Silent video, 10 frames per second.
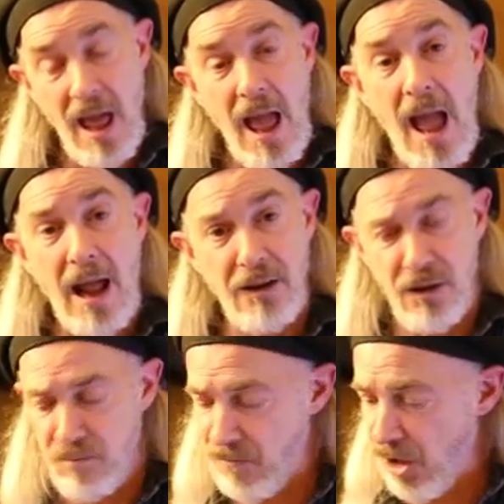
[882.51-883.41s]

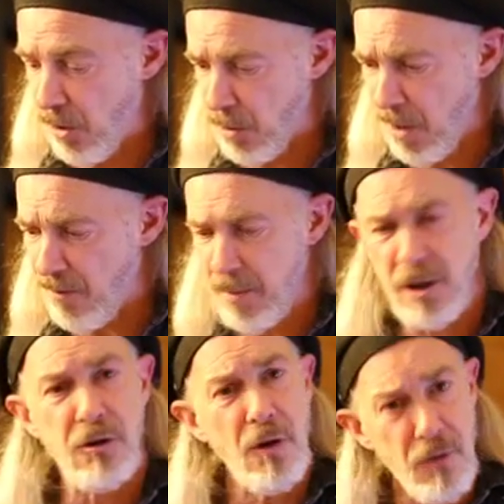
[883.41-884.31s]
and you know you have a bit
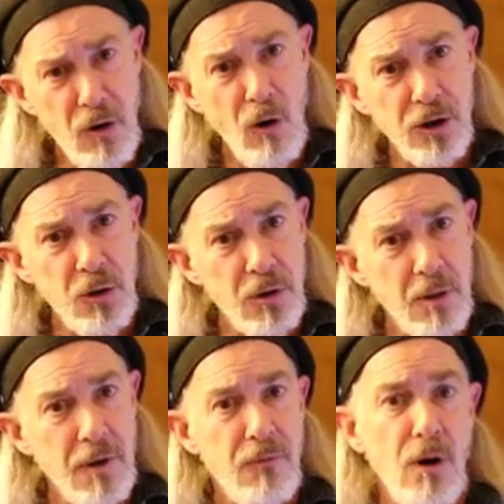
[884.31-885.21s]
of difficulty with
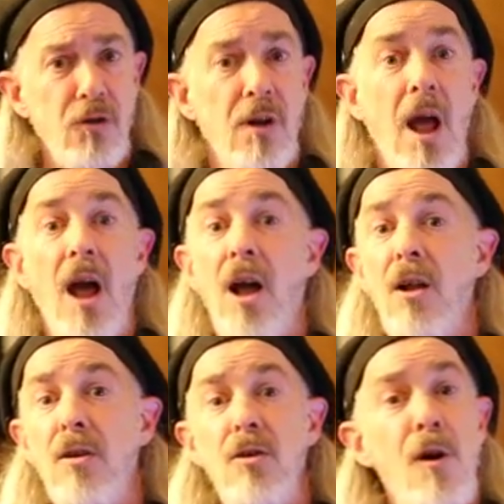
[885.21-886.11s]
them at first,
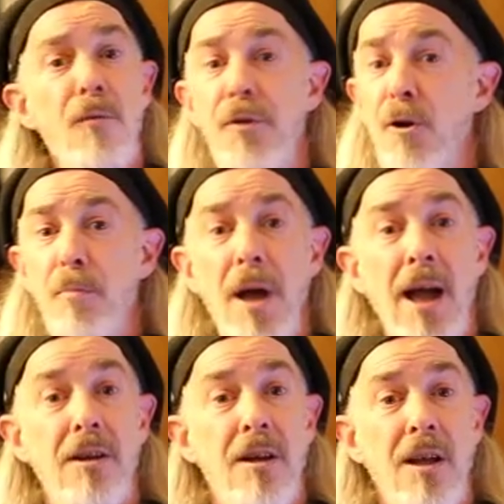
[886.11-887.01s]
don't feel
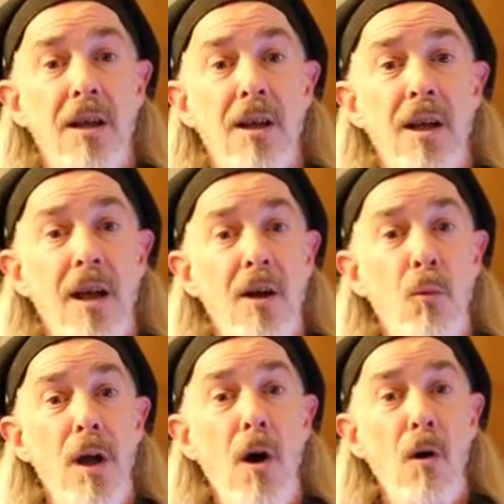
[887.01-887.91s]
bad.
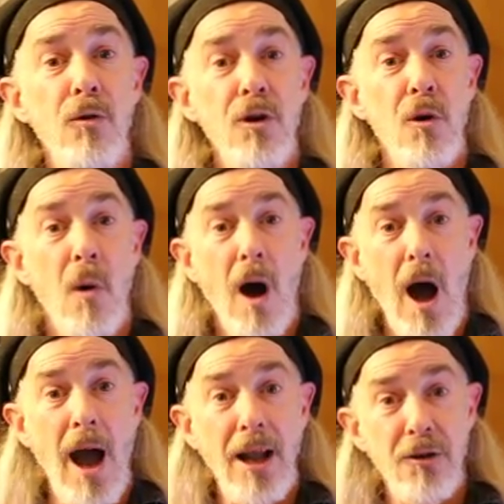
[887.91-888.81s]
We all do.
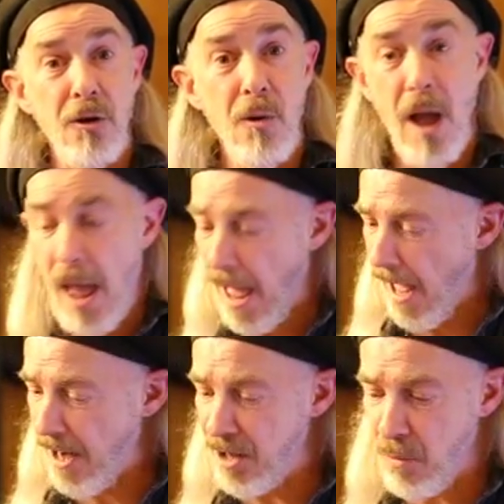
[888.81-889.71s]
I do.
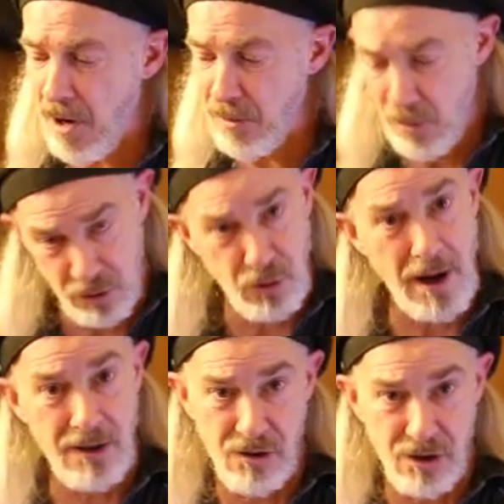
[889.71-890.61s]
Anyone who
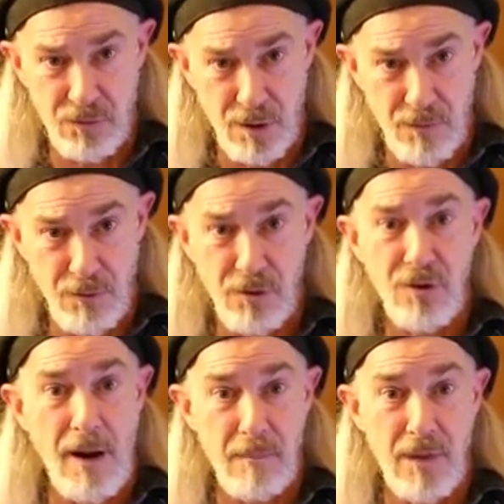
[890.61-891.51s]
tries these for the first
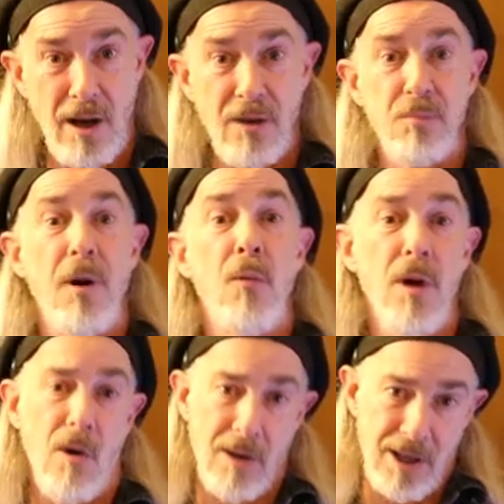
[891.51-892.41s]
time does, but
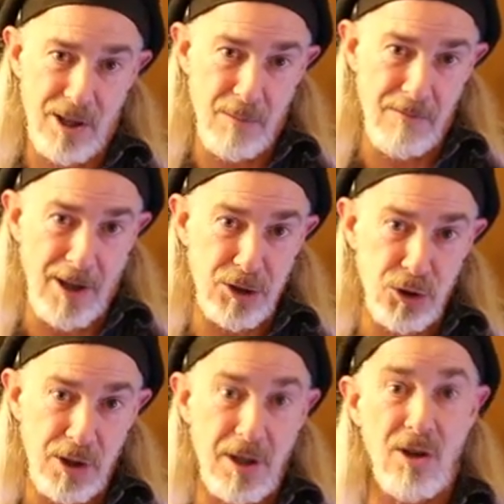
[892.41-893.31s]
we all get them
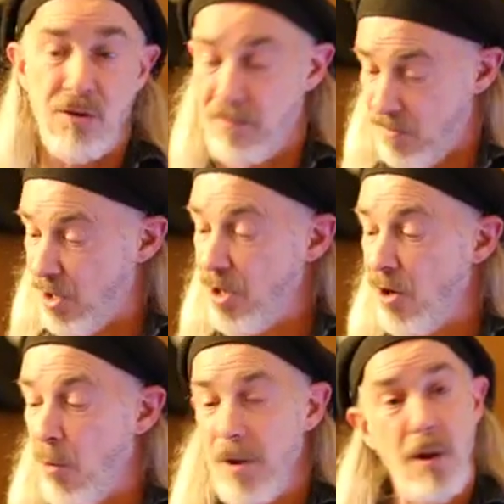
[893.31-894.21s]
eventually because, you
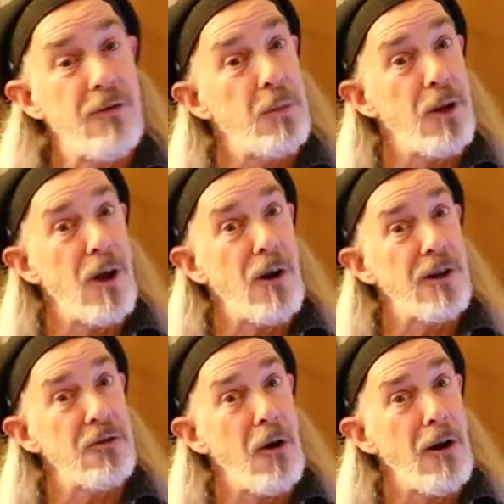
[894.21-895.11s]
know, we love to play our
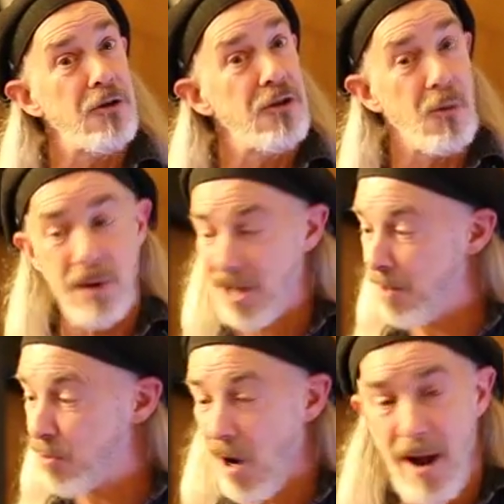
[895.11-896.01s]
guitars, so we
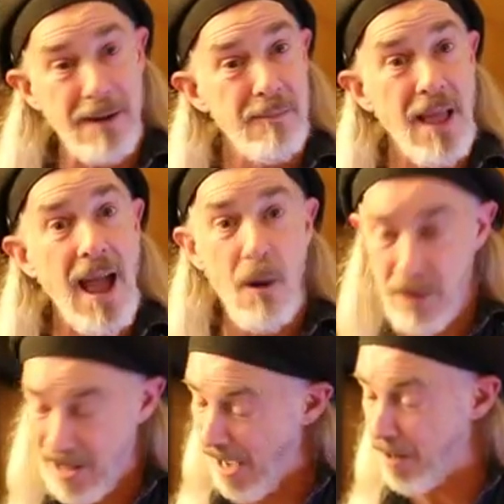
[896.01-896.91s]
keep trying, and
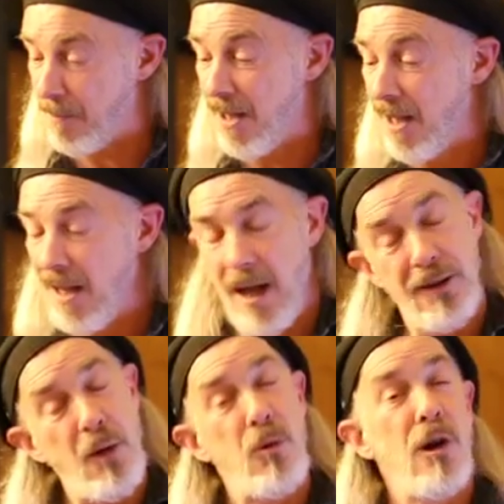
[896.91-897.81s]
we get them.
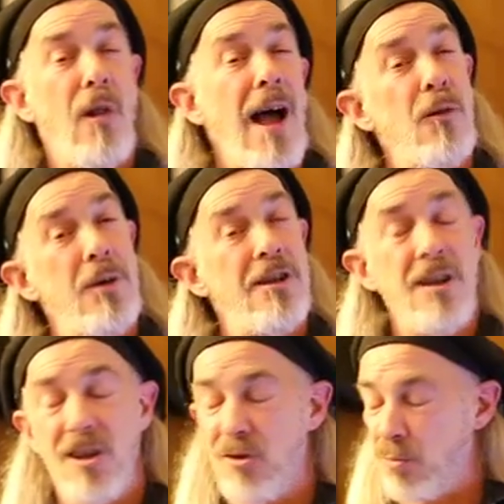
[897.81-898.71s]
And then we're glad we
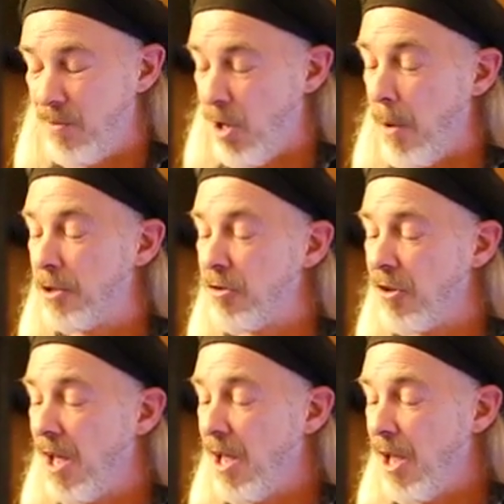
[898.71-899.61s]
did because, you know,
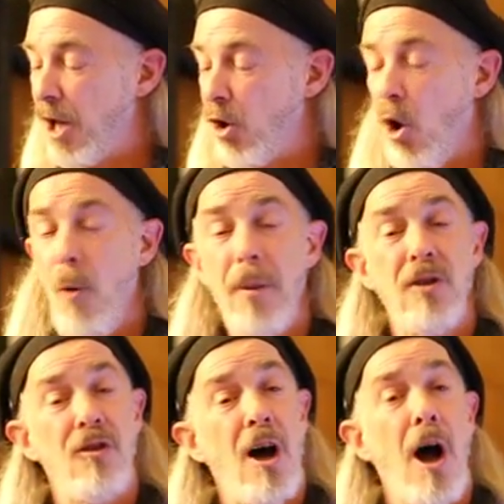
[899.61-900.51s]
it
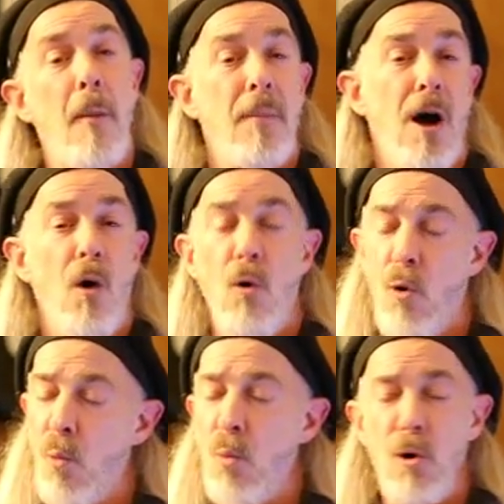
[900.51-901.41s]
opens up a
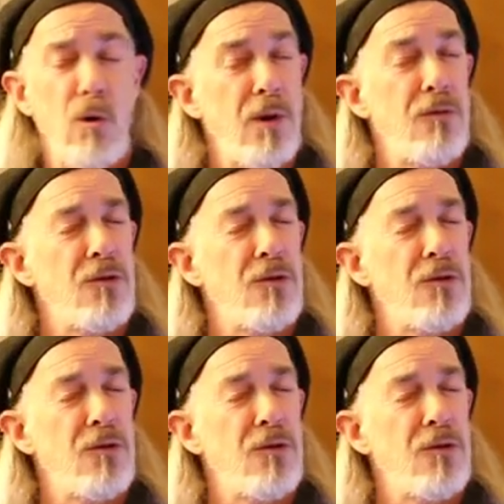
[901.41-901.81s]
whole world of